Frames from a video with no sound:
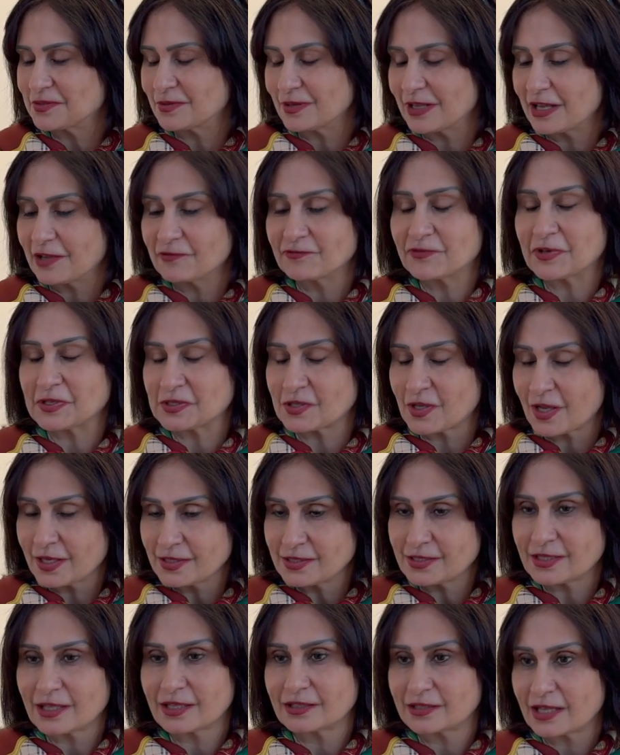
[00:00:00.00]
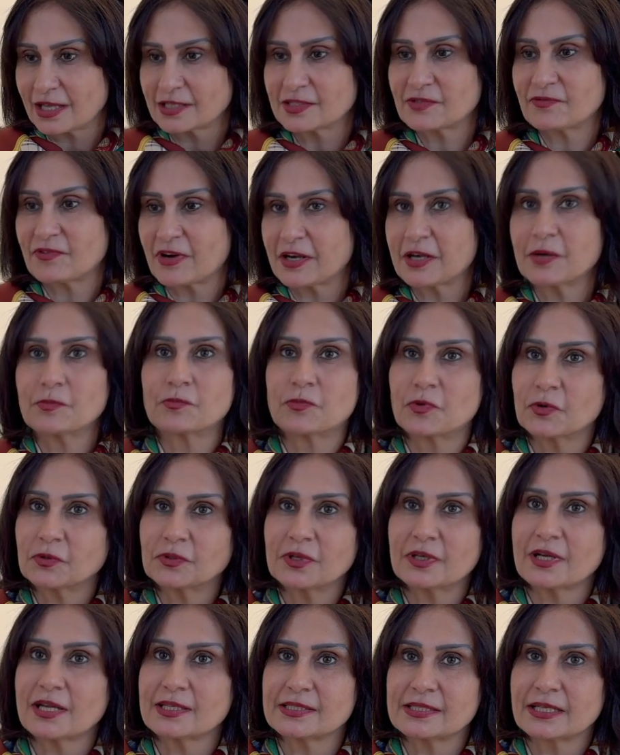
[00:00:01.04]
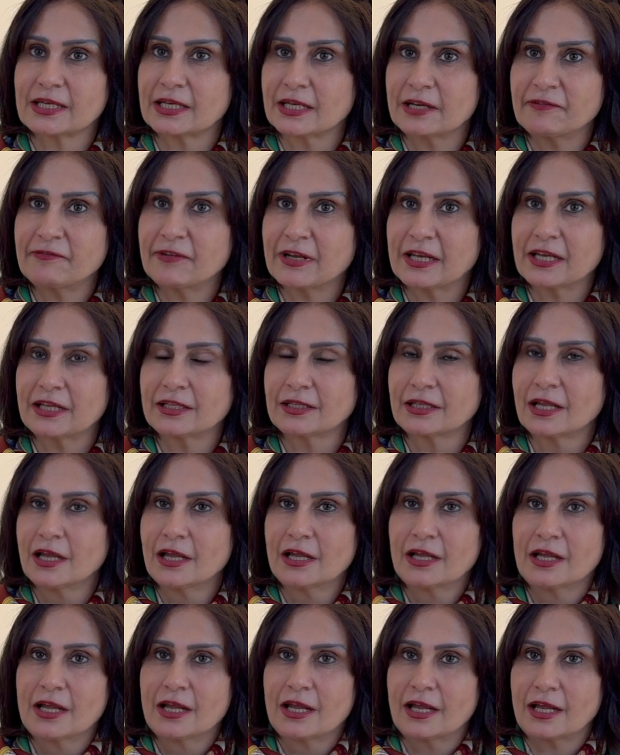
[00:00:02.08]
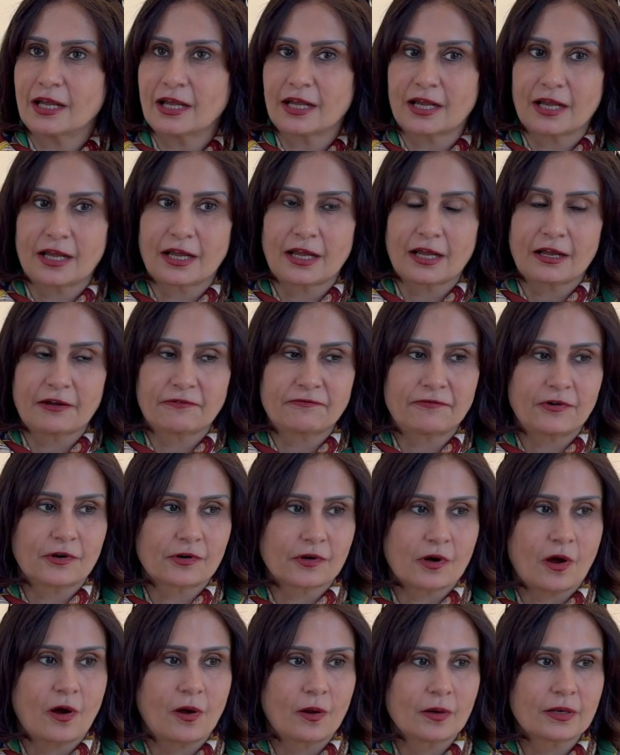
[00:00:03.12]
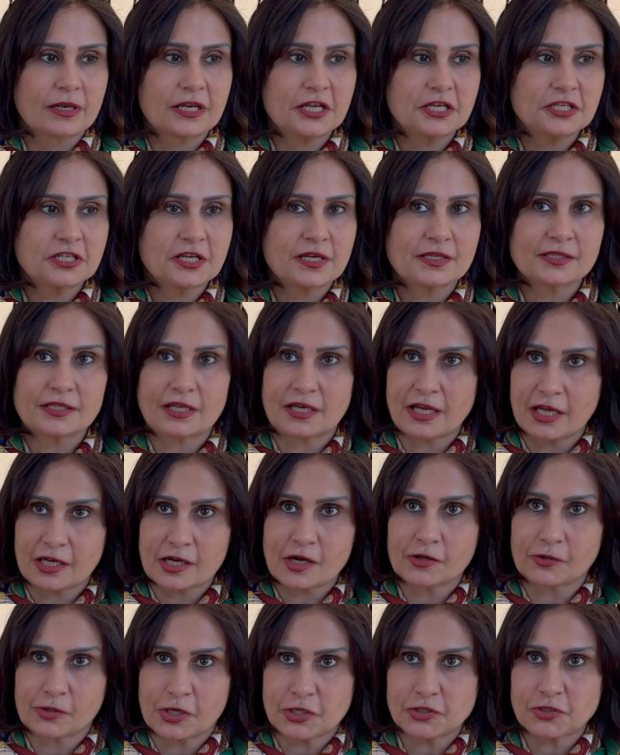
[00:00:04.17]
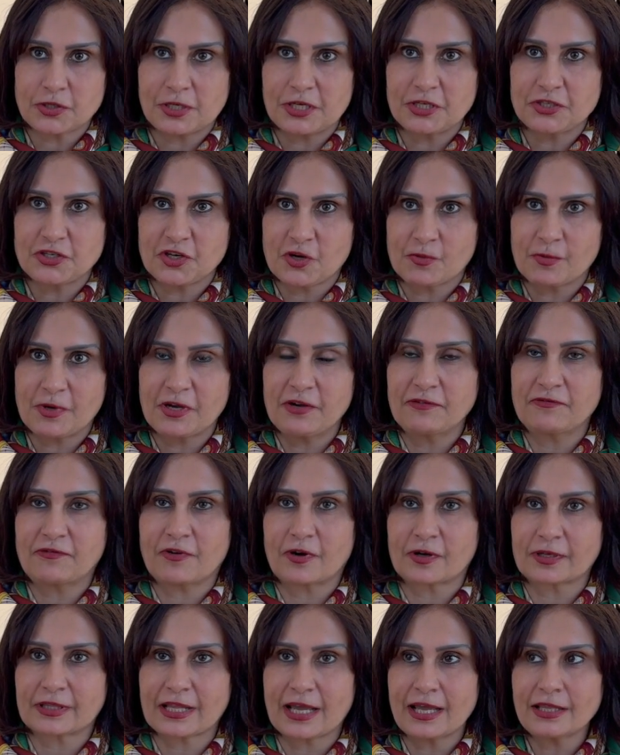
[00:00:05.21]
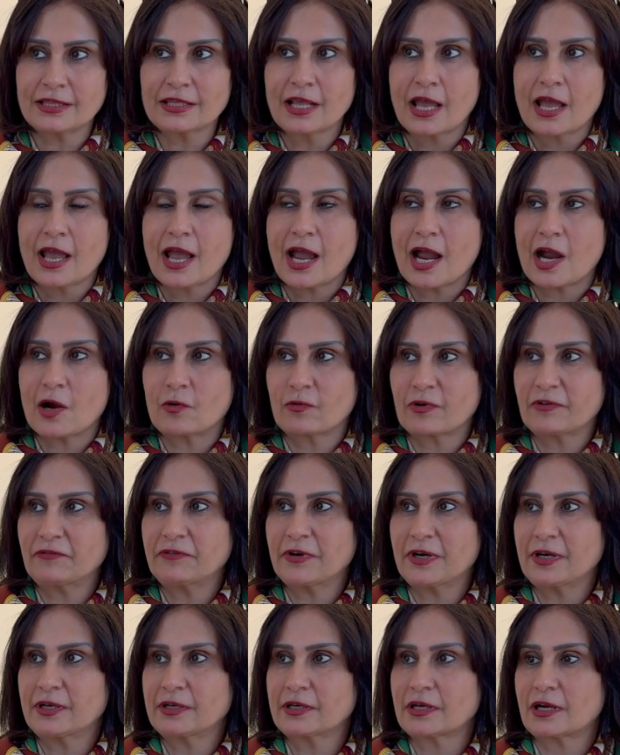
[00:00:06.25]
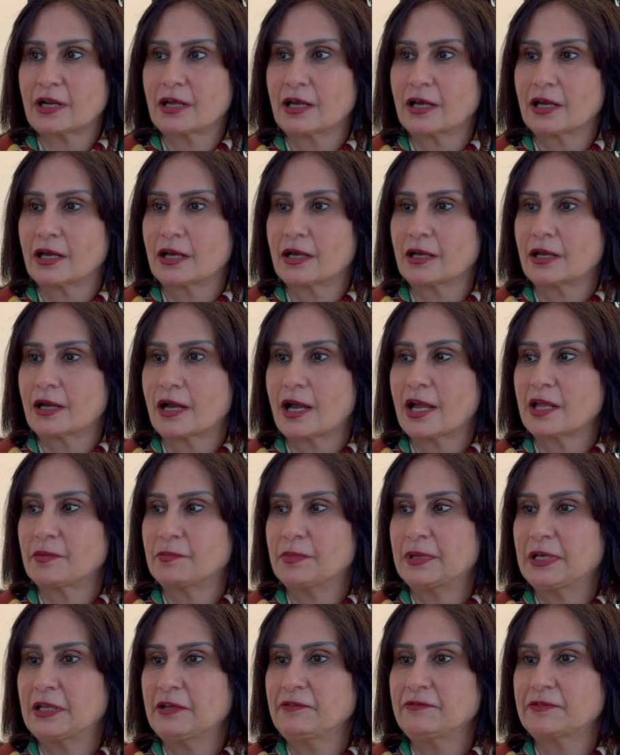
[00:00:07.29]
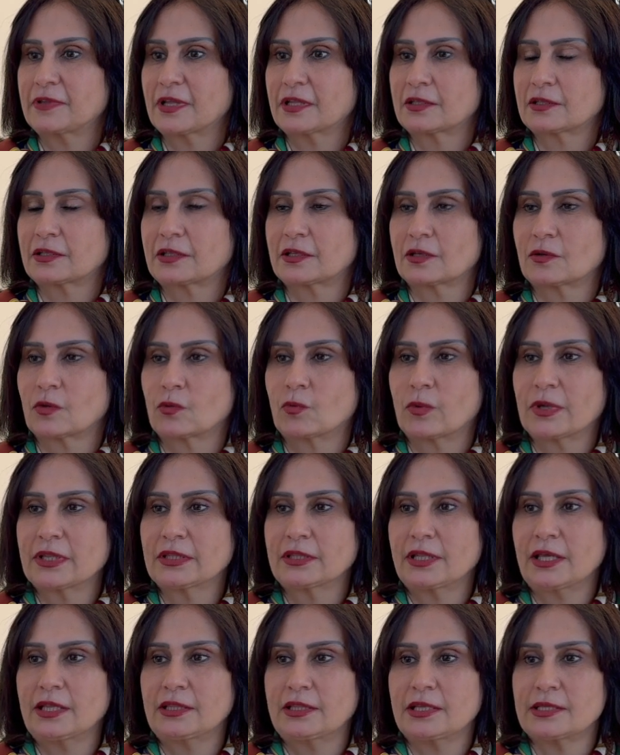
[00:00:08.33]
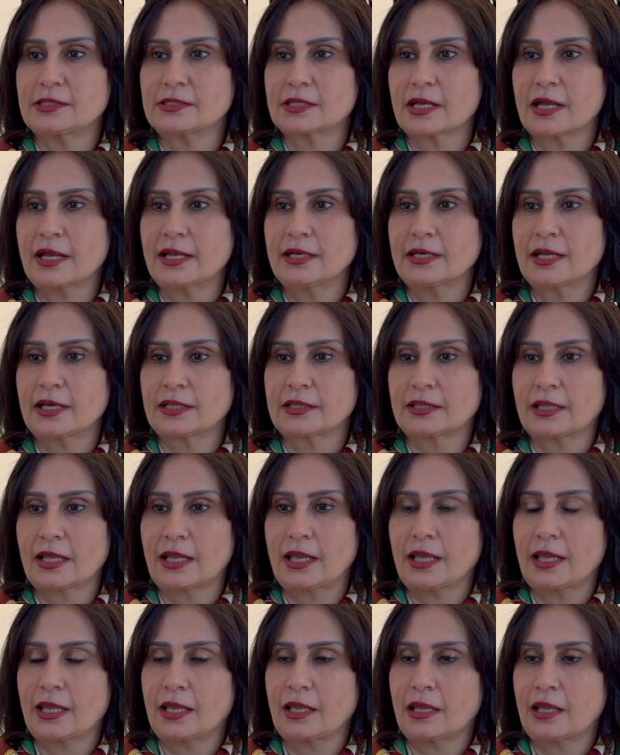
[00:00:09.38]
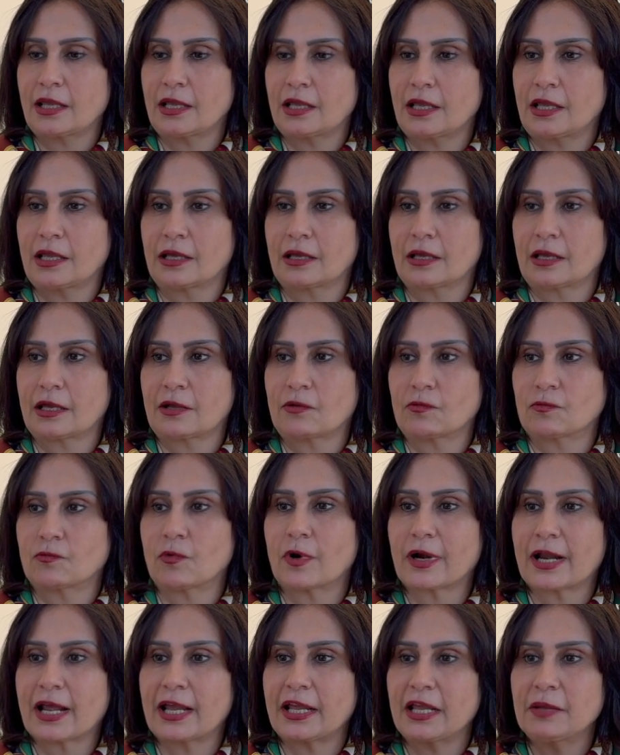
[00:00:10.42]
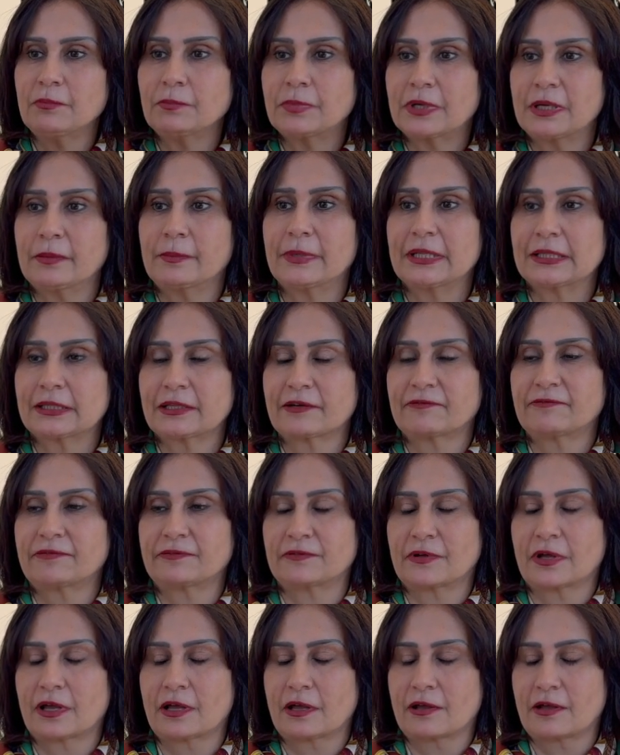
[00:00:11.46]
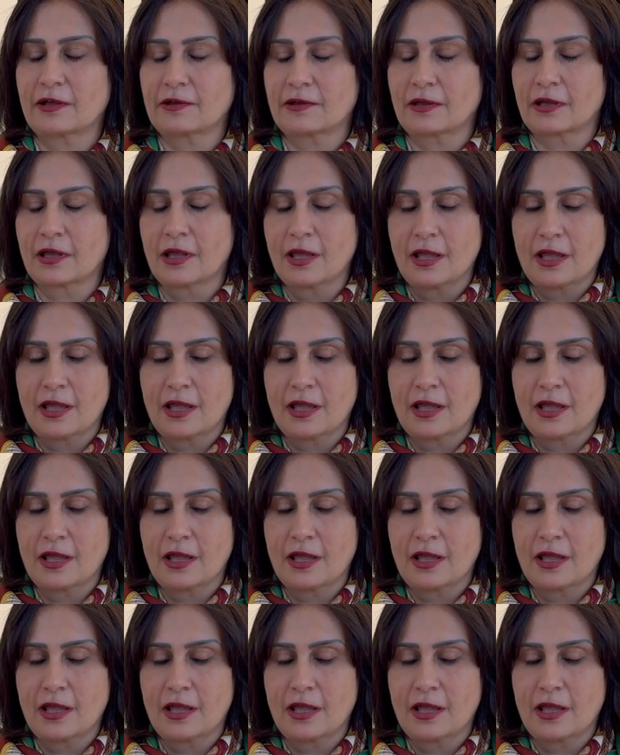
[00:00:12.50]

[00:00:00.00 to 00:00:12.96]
emphasize that that's very important and significant for all nations, and I congratulate Germany for that. However, I believe that when they design and they want to implement a